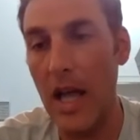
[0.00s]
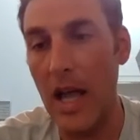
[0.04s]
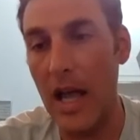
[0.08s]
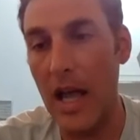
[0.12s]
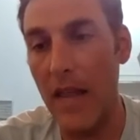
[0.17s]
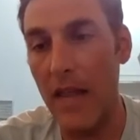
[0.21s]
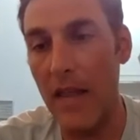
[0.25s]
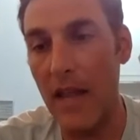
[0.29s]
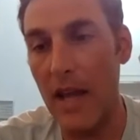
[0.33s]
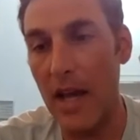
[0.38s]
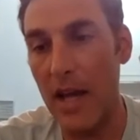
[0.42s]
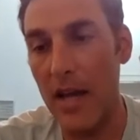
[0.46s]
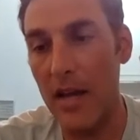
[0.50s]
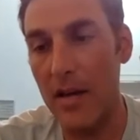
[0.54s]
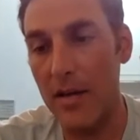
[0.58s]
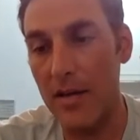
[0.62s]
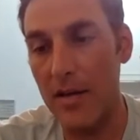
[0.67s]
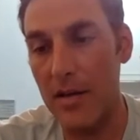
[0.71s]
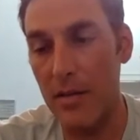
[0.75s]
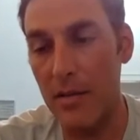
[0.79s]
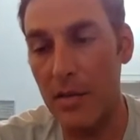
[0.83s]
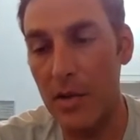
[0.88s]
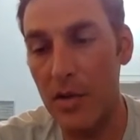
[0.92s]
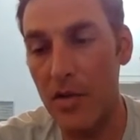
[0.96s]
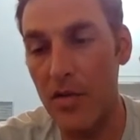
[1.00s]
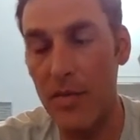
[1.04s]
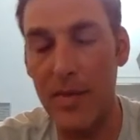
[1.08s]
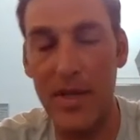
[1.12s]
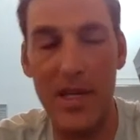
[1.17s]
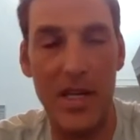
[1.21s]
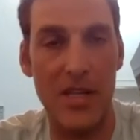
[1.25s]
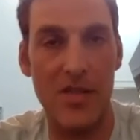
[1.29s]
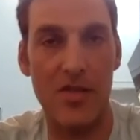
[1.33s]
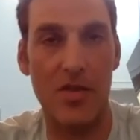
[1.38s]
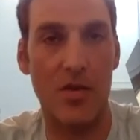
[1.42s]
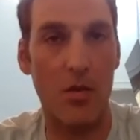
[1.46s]
And that the
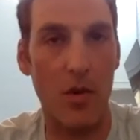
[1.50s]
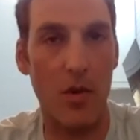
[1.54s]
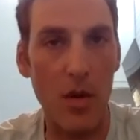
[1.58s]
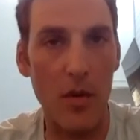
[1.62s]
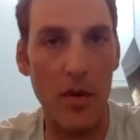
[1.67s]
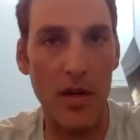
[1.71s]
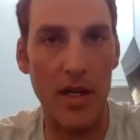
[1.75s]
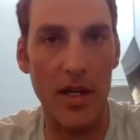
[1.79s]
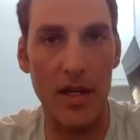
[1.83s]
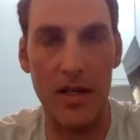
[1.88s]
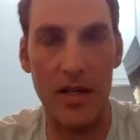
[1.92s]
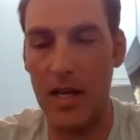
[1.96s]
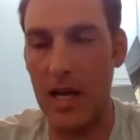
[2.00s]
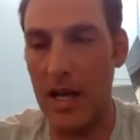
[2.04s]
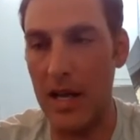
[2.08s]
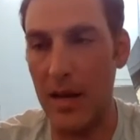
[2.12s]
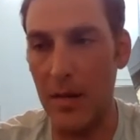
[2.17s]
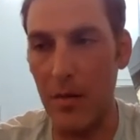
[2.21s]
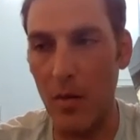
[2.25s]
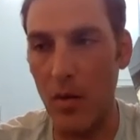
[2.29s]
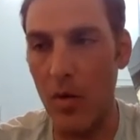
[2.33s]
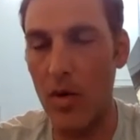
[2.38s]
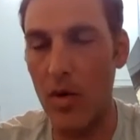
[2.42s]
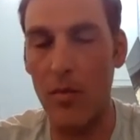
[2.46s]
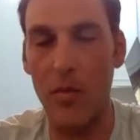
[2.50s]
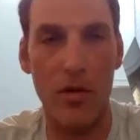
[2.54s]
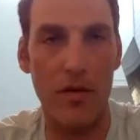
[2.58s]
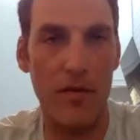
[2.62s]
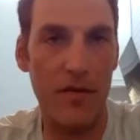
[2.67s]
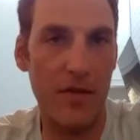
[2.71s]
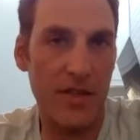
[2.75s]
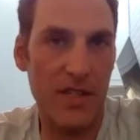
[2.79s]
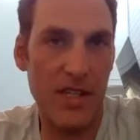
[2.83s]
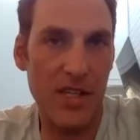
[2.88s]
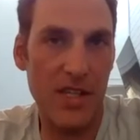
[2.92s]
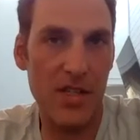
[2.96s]
movement is growing, and more
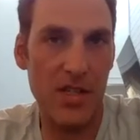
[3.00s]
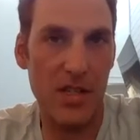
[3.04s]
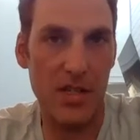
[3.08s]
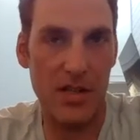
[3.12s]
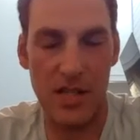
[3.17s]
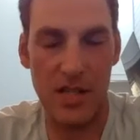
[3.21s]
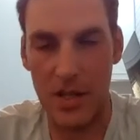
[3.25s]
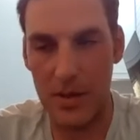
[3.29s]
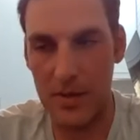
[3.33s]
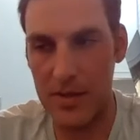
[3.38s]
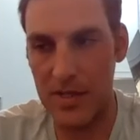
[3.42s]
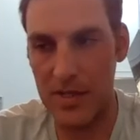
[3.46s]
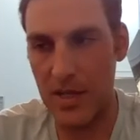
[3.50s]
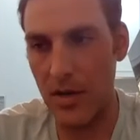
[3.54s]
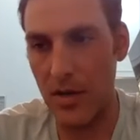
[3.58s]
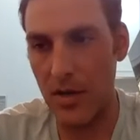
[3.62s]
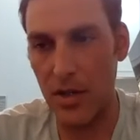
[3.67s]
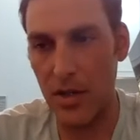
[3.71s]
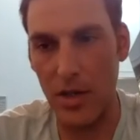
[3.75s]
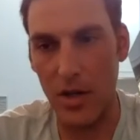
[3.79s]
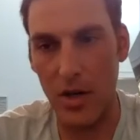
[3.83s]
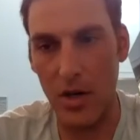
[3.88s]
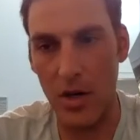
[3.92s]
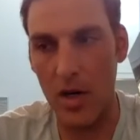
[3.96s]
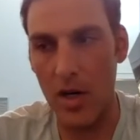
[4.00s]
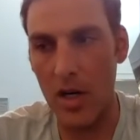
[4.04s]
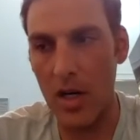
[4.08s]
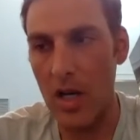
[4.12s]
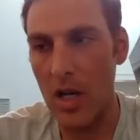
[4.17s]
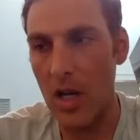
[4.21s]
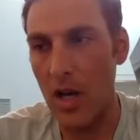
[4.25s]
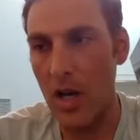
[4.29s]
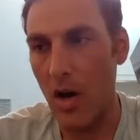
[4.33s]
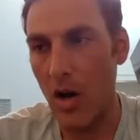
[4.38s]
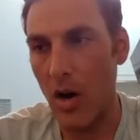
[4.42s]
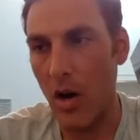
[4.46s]
physicians, like we said earlier,
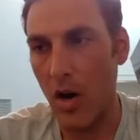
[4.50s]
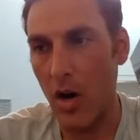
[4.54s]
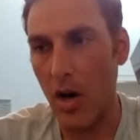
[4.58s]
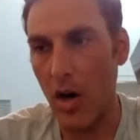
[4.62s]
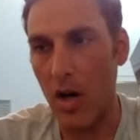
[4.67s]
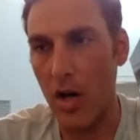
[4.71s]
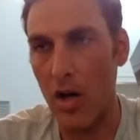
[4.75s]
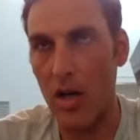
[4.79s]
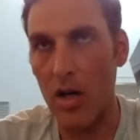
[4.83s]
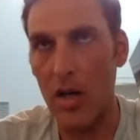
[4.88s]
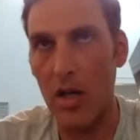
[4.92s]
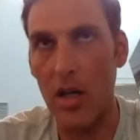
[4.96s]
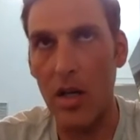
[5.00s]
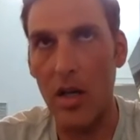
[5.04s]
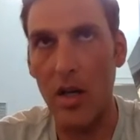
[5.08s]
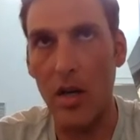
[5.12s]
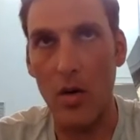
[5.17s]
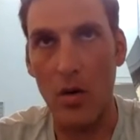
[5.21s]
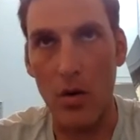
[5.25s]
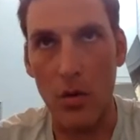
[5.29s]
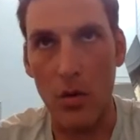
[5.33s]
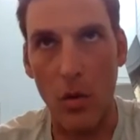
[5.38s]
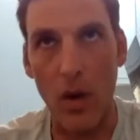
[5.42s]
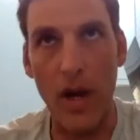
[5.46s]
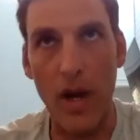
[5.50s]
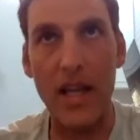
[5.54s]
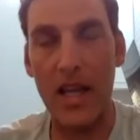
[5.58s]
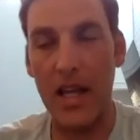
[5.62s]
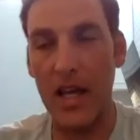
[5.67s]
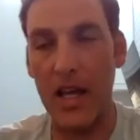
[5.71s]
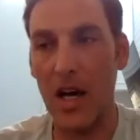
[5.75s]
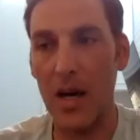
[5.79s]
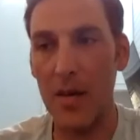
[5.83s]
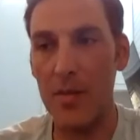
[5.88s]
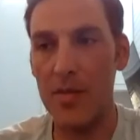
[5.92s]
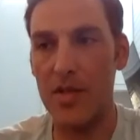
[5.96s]
are
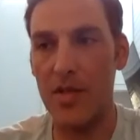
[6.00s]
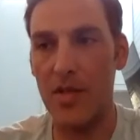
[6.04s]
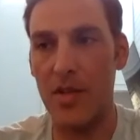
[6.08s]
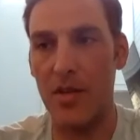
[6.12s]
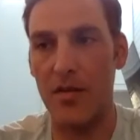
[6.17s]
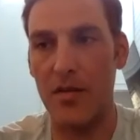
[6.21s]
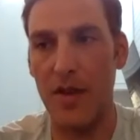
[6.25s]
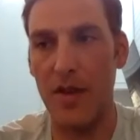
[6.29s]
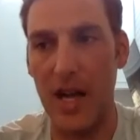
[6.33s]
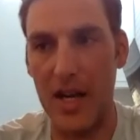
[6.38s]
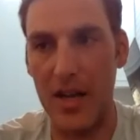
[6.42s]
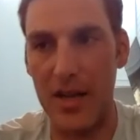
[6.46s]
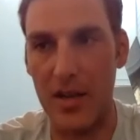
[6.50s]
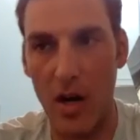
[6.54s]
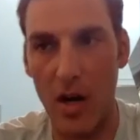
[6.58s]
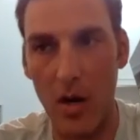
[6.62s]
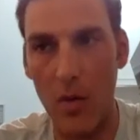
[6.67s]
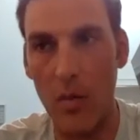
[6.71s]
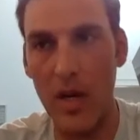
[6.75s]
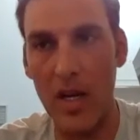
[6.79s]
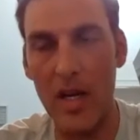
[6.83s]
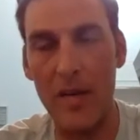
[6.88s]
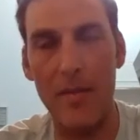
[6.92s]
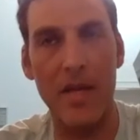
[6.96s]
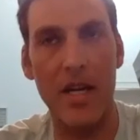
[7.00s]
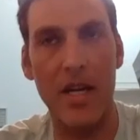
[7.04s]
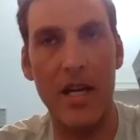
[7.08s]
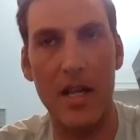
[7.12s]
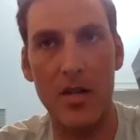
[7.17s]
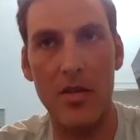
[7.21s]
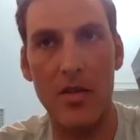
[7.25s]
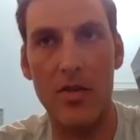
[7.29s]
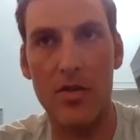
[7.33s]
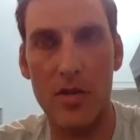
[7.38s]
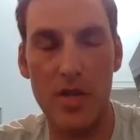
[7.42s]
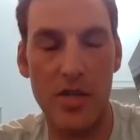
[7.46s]
waking up to the fact that, oh, wait a
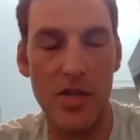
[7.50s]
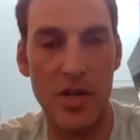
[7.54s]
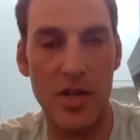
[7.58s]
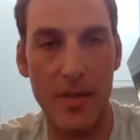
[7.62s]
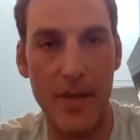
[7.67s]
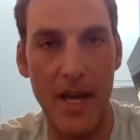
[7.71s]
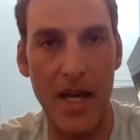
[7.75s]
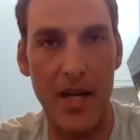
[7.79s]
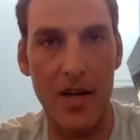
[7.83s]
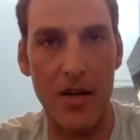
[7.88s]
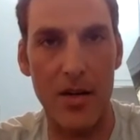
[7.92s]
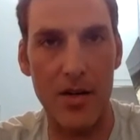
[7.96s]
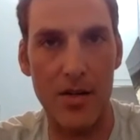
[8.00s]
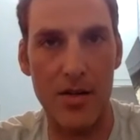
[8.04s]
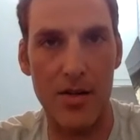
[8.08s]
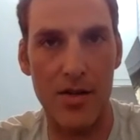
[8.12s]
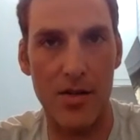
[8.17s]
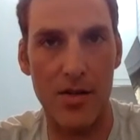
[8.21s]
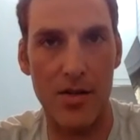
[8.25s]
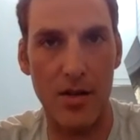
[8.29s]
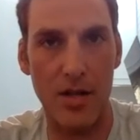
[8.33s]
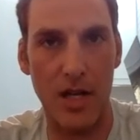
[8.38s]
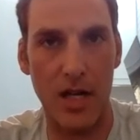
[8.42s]
minute, nutrition matters.